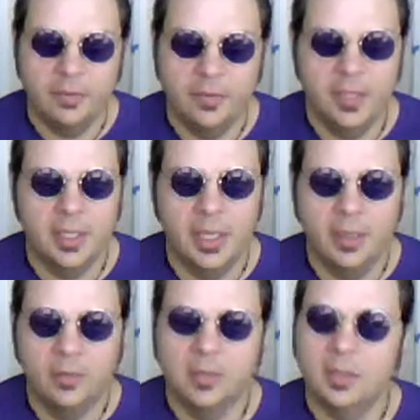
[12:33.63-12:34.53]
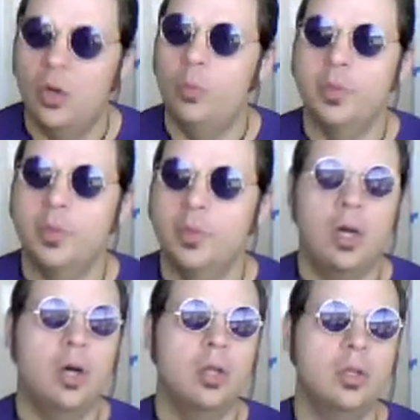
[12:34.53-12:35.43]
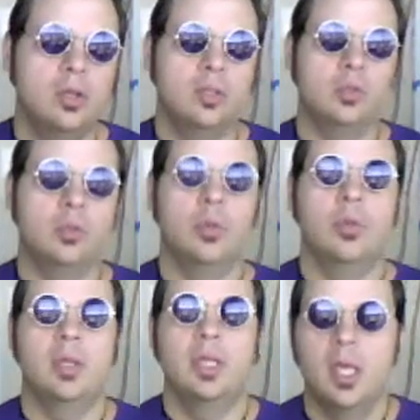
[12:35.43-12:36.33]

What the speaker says: And I was hoping to all that is worthy